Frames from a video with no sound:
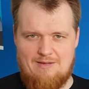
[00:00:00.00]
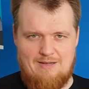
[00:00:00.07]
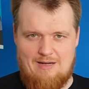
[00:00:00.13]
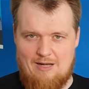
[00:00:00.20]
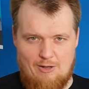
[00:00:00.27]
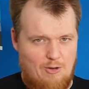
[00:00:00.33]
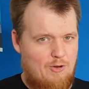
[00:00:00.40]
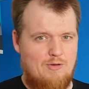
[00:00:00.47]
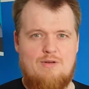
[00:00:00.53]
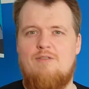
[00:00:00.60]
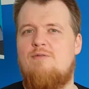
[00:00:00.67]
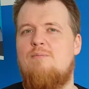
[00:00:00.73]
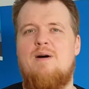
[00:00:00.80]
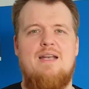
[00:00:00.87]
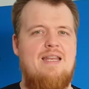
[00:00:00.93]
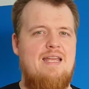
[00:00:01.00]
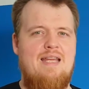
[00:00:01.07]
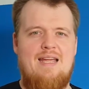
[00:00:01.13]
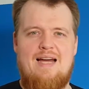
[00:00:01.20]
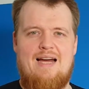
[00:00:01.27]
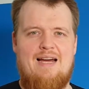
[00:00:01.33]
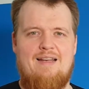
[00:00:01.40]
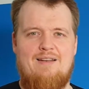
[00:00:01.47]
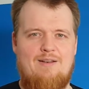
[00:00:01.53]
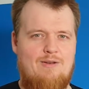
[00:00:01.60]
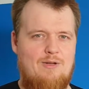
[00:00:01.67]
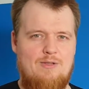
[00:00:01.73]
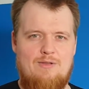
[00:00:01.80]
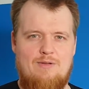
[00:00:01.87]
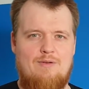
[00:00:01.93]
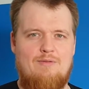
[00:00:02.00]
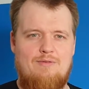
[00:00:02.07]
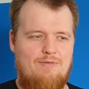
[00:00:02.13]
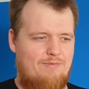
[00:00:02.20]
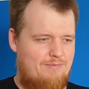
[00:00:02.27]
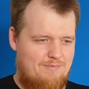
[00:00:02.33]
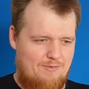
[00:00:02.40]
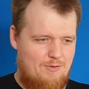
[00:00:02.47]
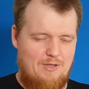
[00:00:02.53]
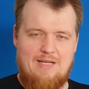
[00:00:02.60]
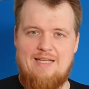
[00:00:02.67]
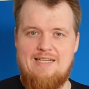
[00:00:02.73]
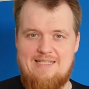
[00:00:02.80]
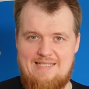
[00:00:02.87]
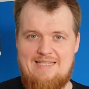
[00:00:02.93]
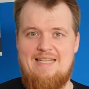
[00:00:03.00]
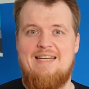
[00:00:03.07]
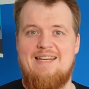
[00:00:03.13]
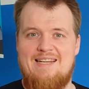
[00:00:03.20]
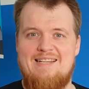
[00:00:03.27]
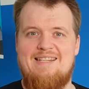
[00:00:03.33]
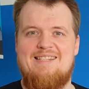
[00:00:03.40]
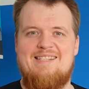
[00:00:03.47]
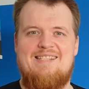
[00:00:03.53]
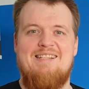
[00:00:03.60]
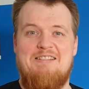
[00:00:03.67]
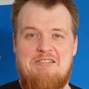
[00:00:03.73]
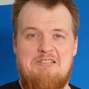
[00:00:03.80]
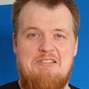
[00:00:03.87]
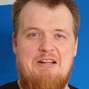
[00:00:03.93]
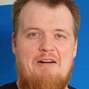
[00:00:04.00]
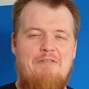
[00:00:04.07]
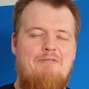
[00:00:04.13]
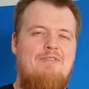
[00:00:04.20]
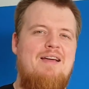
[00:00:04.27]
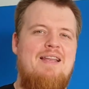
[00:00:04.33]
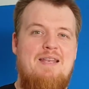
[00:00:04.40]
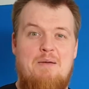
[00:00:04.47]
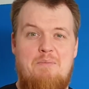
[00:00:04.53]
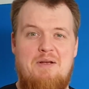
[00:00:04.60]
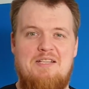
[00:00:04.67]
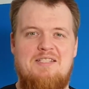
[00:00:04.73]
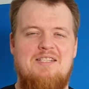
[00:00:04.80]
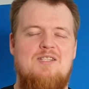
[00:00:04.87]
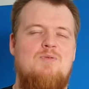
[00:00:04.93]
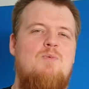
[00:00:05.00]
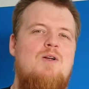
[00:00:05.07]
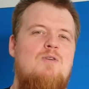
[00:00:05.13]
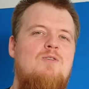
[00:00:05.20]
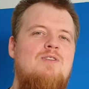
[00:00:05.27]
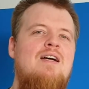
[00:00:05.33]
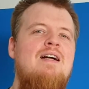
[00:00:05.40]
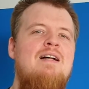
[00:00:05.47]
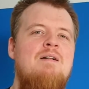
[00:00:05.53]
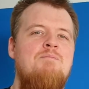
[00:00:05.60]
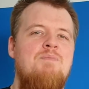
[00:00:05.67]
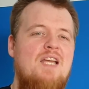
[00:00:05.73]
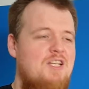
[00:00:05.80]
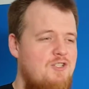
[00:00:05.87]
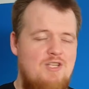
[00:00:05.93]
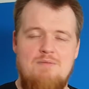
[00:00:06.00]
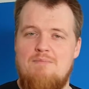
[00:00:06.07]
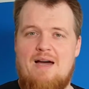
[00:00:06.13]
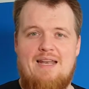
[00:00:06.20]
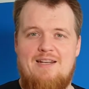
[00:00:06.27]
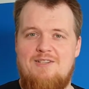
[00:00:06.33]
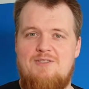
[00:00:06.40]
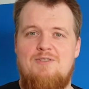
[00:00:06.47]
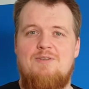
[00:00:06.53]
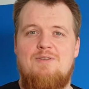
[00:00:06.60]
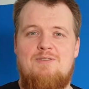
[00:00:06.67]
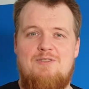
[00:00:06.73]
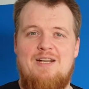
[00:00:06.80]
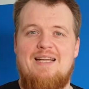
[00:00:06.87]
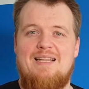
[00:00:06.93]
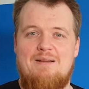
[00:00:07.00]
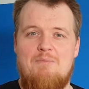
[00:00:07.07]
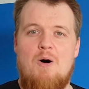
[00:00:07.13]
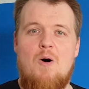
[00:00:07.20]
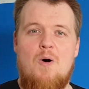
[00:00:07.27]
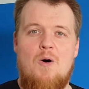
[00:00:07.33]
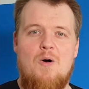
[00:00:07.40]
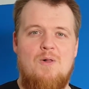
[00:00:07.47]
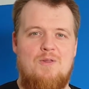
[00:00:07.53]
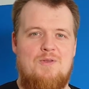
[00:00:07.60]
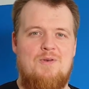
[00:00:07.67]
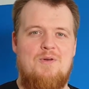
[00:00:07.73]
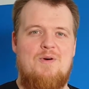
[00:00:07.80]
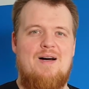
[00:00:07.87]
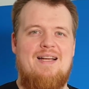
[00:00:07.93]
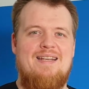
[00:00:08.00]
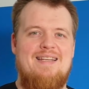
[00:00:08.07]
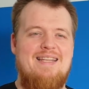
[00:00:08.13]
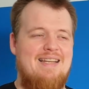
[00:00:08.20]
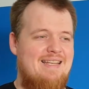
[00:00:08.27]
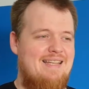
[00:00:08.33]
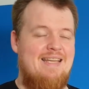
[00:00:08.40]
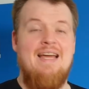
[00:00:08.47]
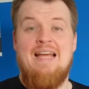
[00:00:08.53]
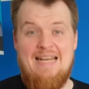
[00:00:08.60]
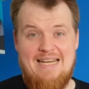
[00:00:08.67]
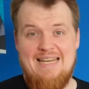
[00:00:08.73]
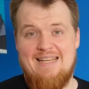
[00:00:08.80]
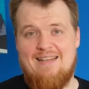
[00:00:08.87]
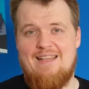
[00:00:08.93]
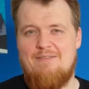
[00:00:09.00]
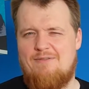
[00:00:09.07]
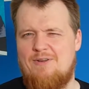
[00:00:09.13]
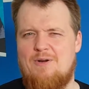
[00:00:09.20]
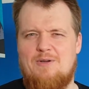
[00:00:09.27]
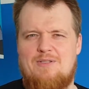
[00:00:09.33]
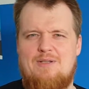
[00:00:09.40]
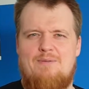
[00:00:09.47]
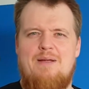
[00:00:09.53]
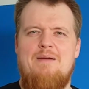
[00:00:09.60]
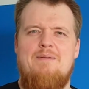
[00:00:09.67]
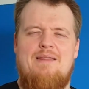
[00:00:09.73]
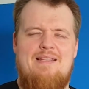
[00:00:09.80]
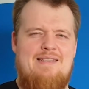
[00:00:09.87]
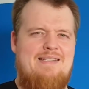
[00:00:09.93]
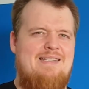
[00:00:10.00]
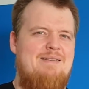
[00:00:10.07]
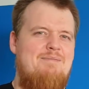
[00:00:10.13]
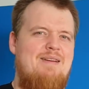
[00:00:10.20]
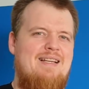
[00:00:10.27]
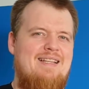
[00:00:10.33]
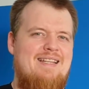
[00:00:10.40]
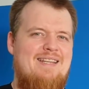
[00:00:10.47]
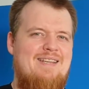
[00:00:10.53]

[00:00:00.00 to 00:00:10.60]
a lot of money and a lot of really serious stuff in the business world. And she managed to trick them all, and nearly even got away with it, seemingly,